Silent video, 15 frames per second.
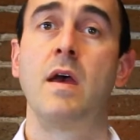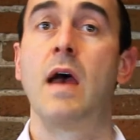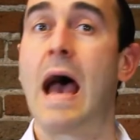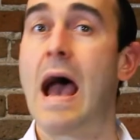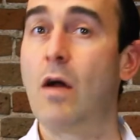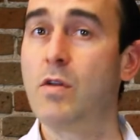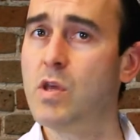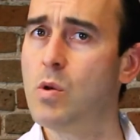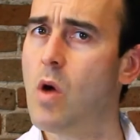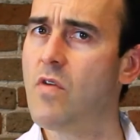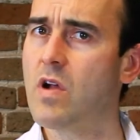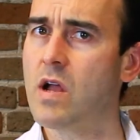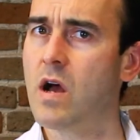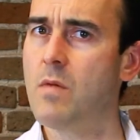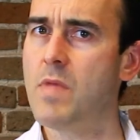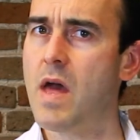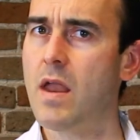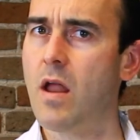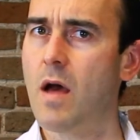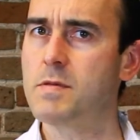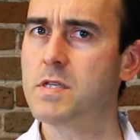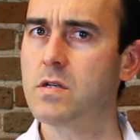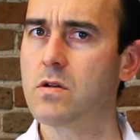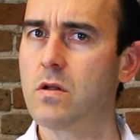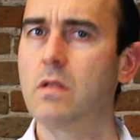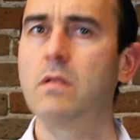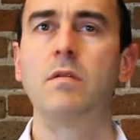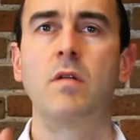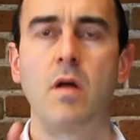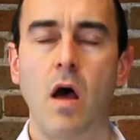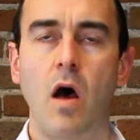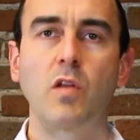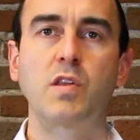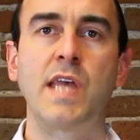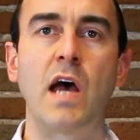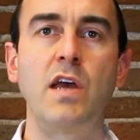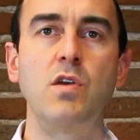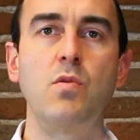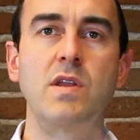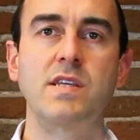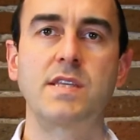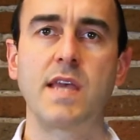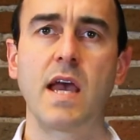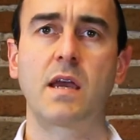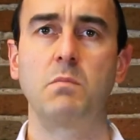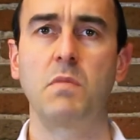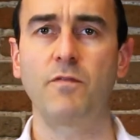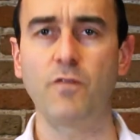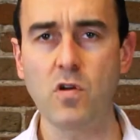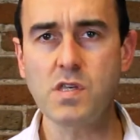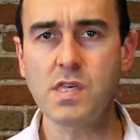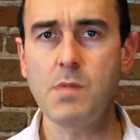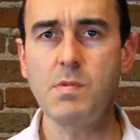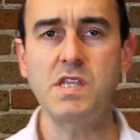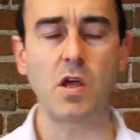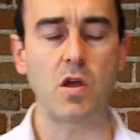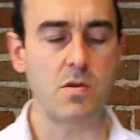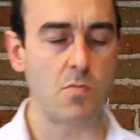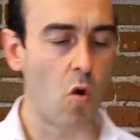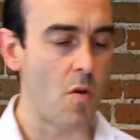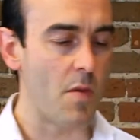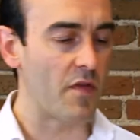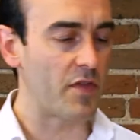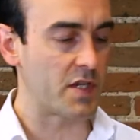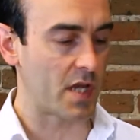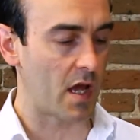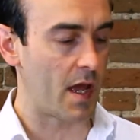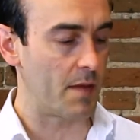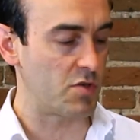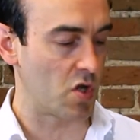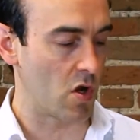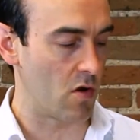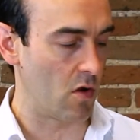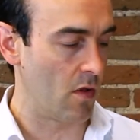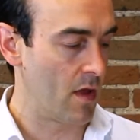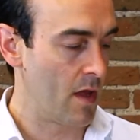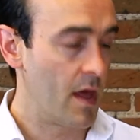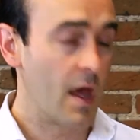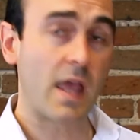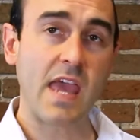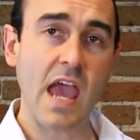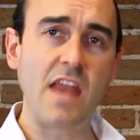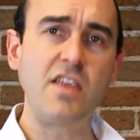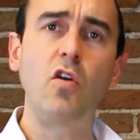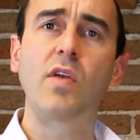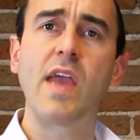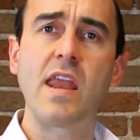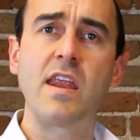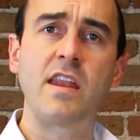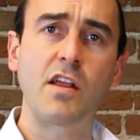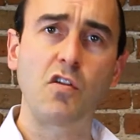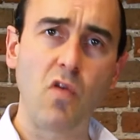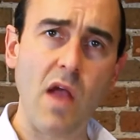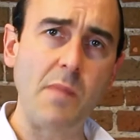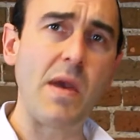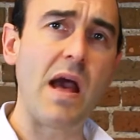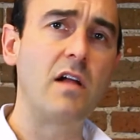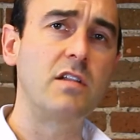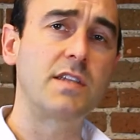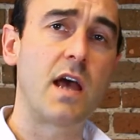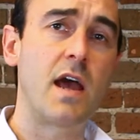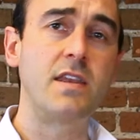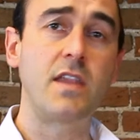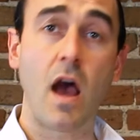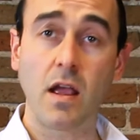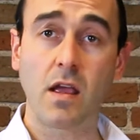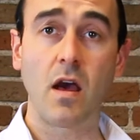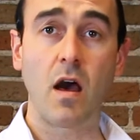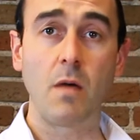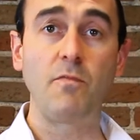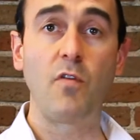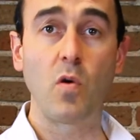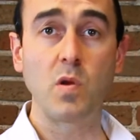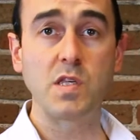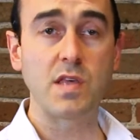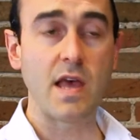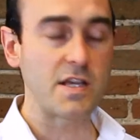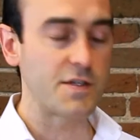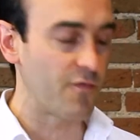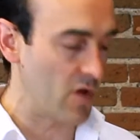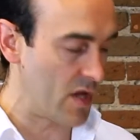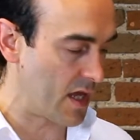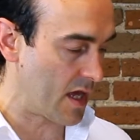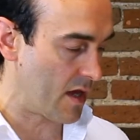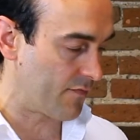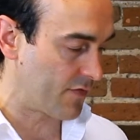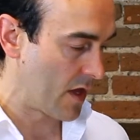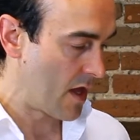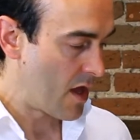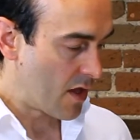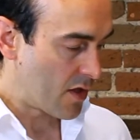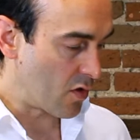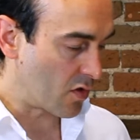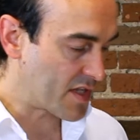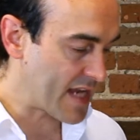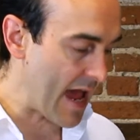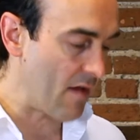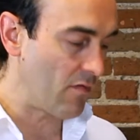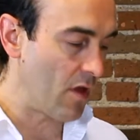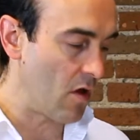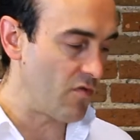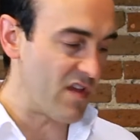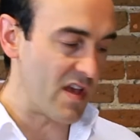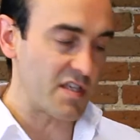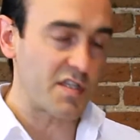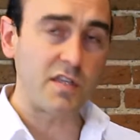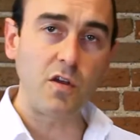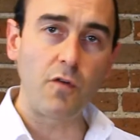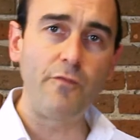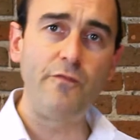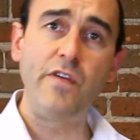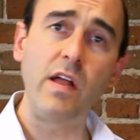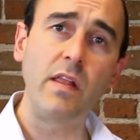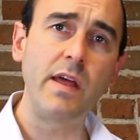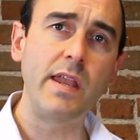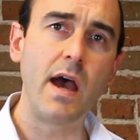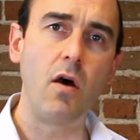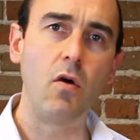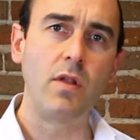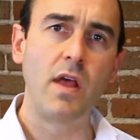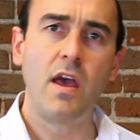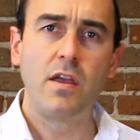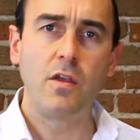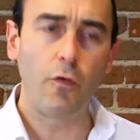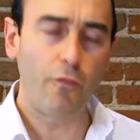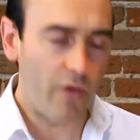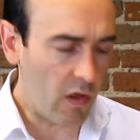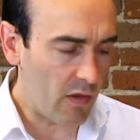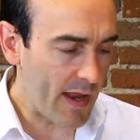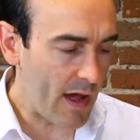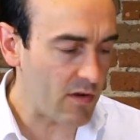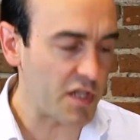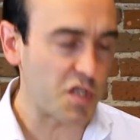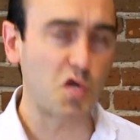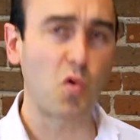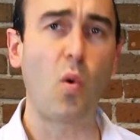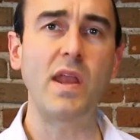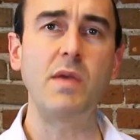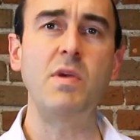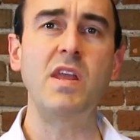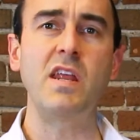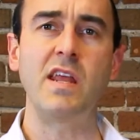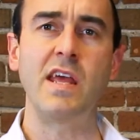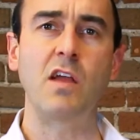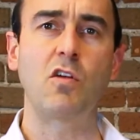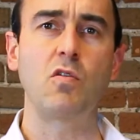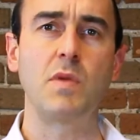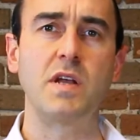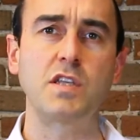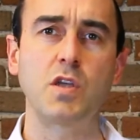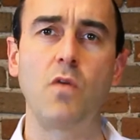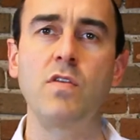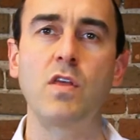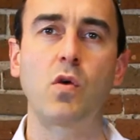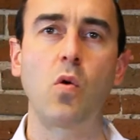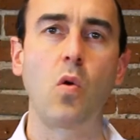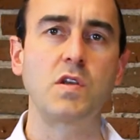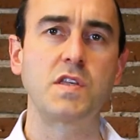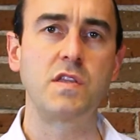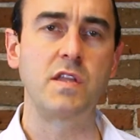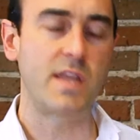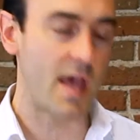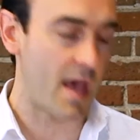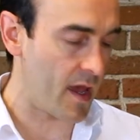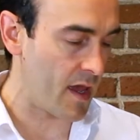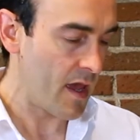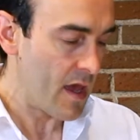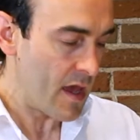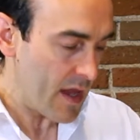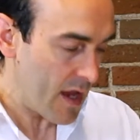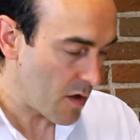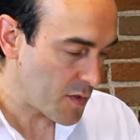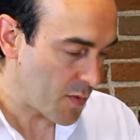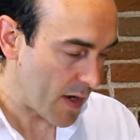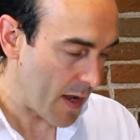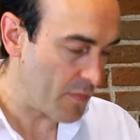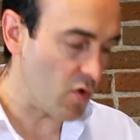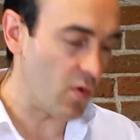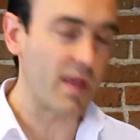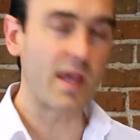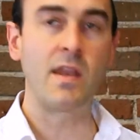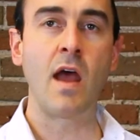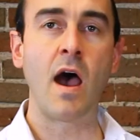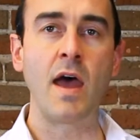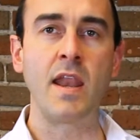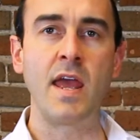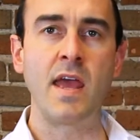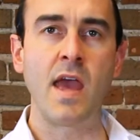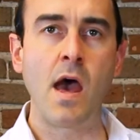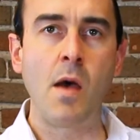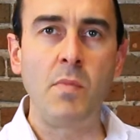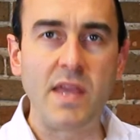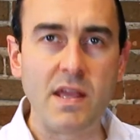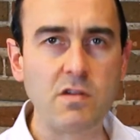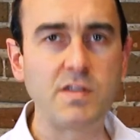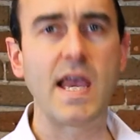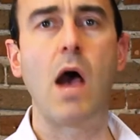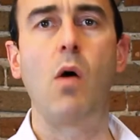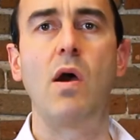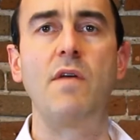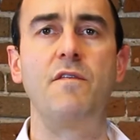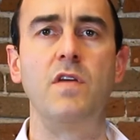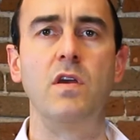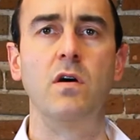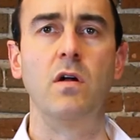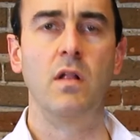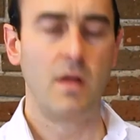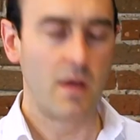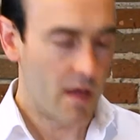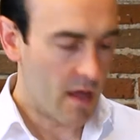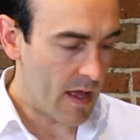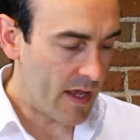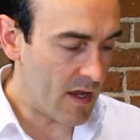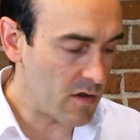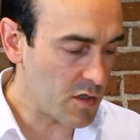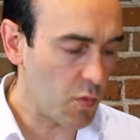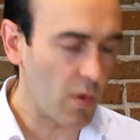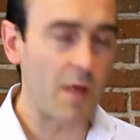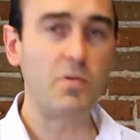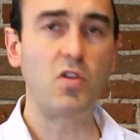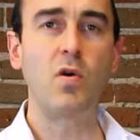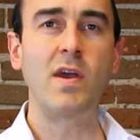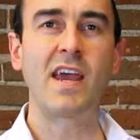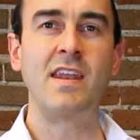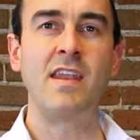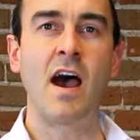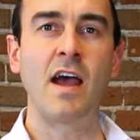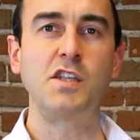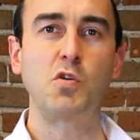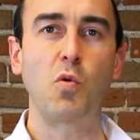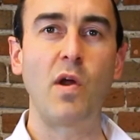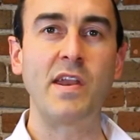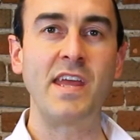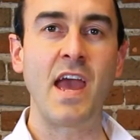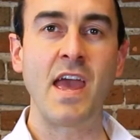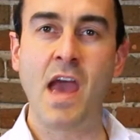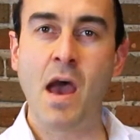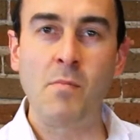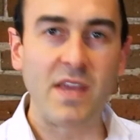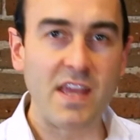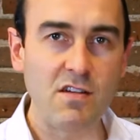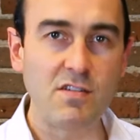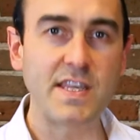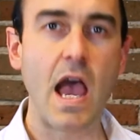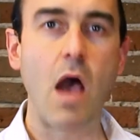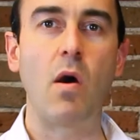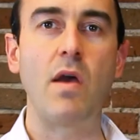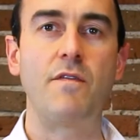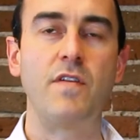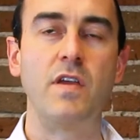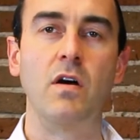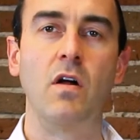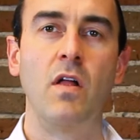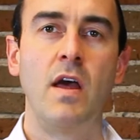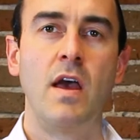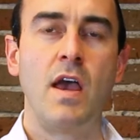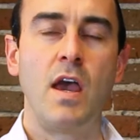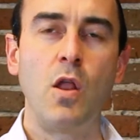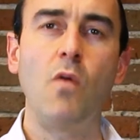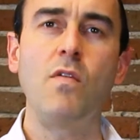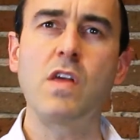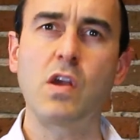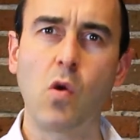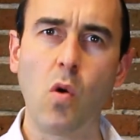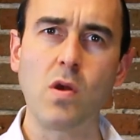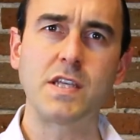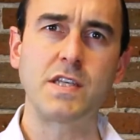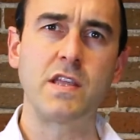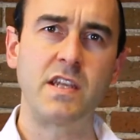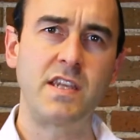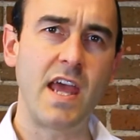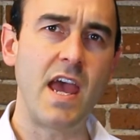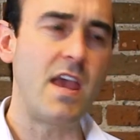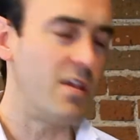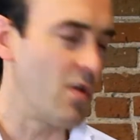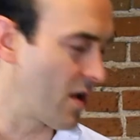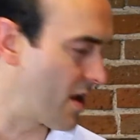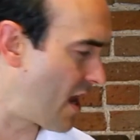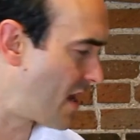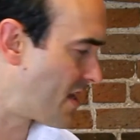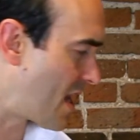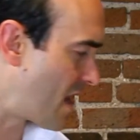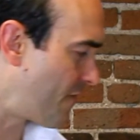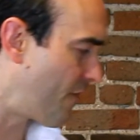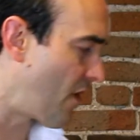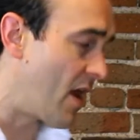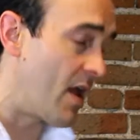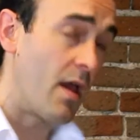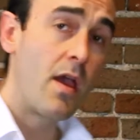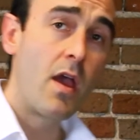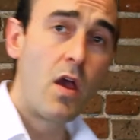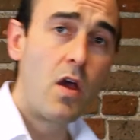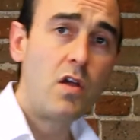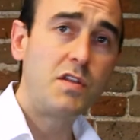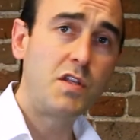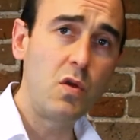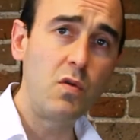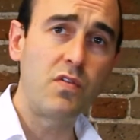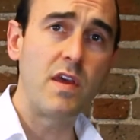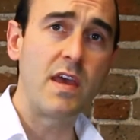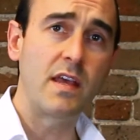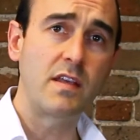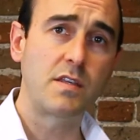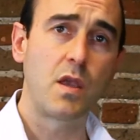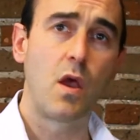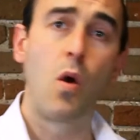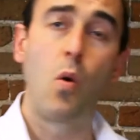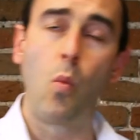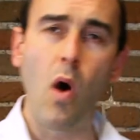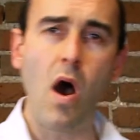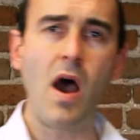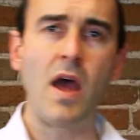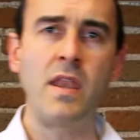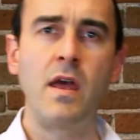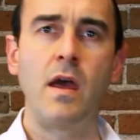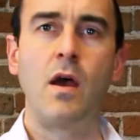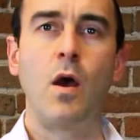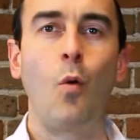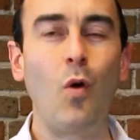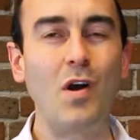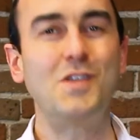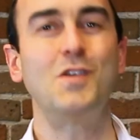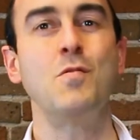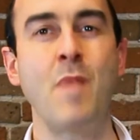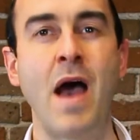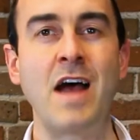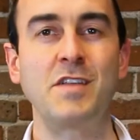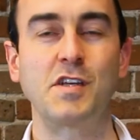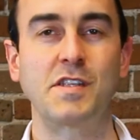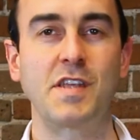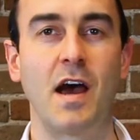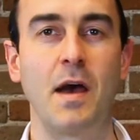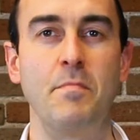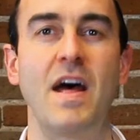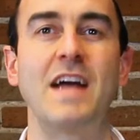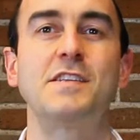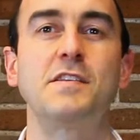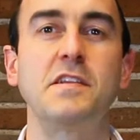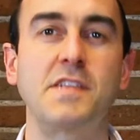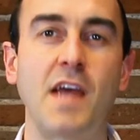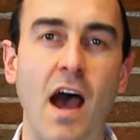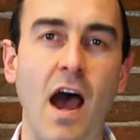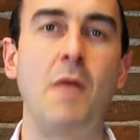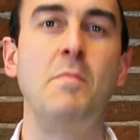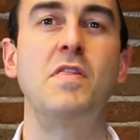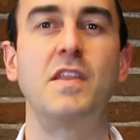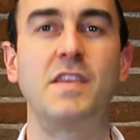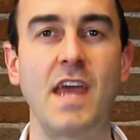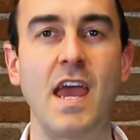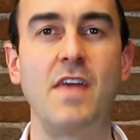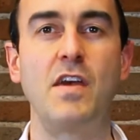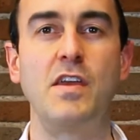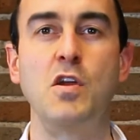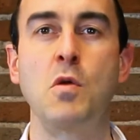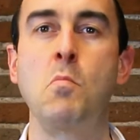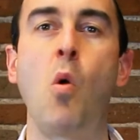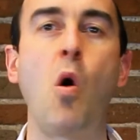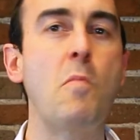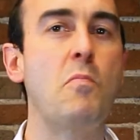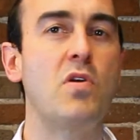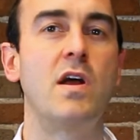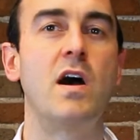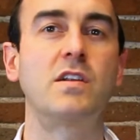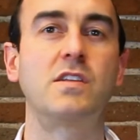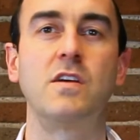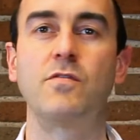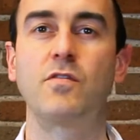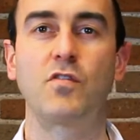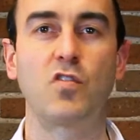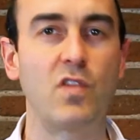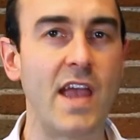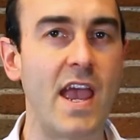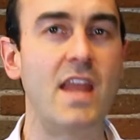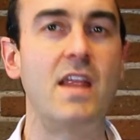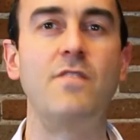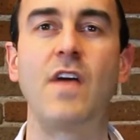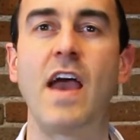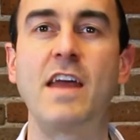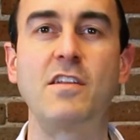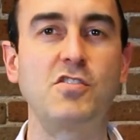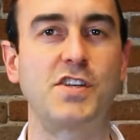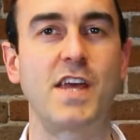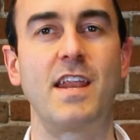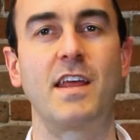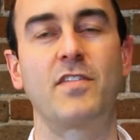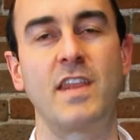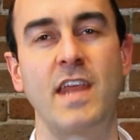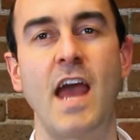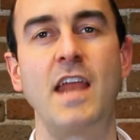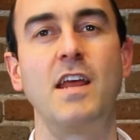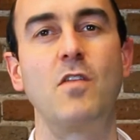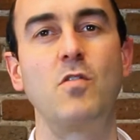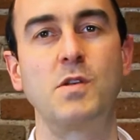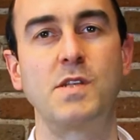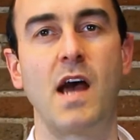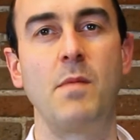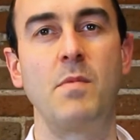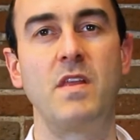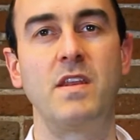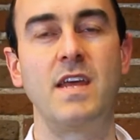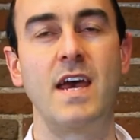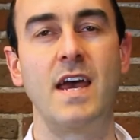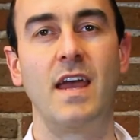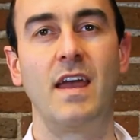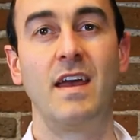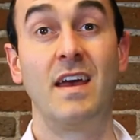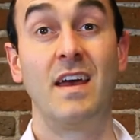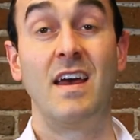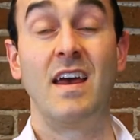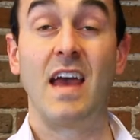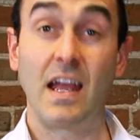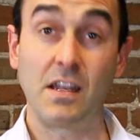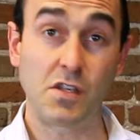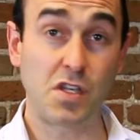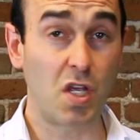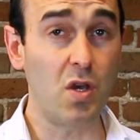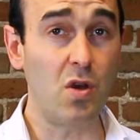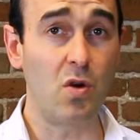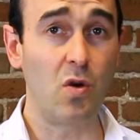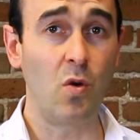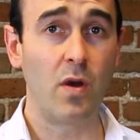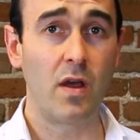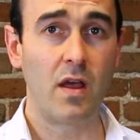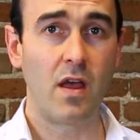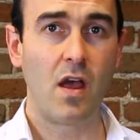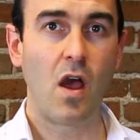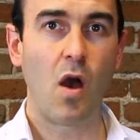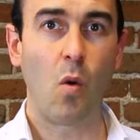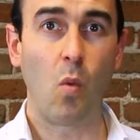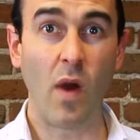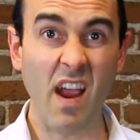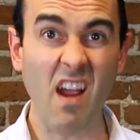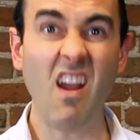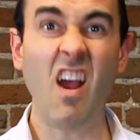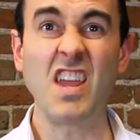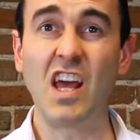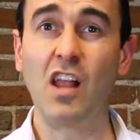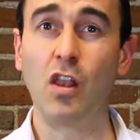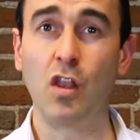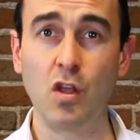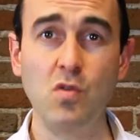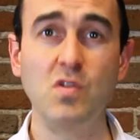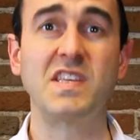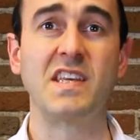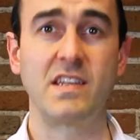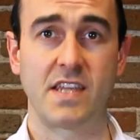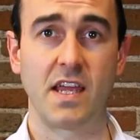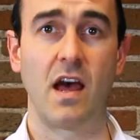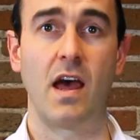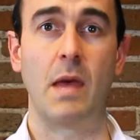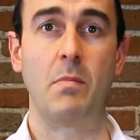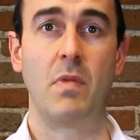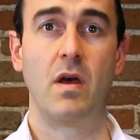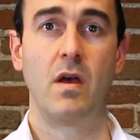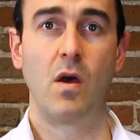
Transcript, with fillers: How do you overcome that obstacle? I'll tell you in a second. But first, let me tell you more about the Time Journal. Again, you'll get it at craigballantyne.com forward slash free gift. You'll download this and you'll fill it out. You'll fill it out in 20 minute increments over the course of the day. Here's what I'm doing at 9 a.m. Here's how I feel. Here's what I'm doing at 9:20 a.m. Here's how I feel. And over the course of the day, you're going to identify two things. One, what's your magic time? That's the time of the day that you're more productive, creative, energetic than any other time of the day. And two, where are you losing time?